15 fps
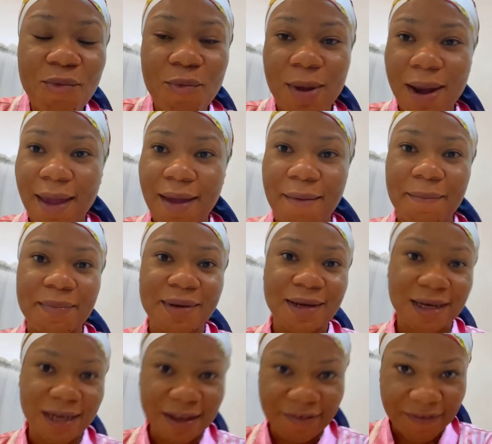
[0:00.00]
when I
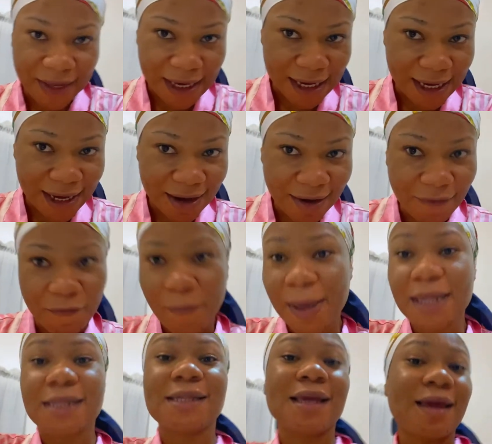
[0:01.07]
am leaving for my
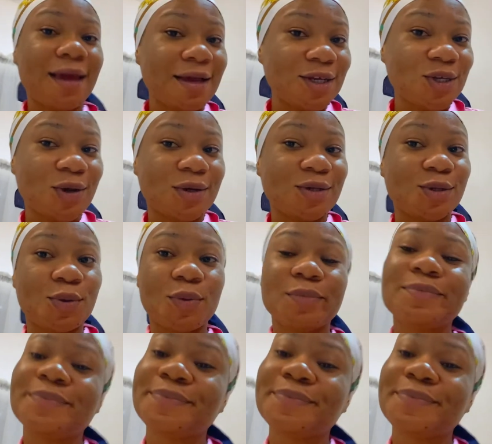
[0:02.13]
staycation. So,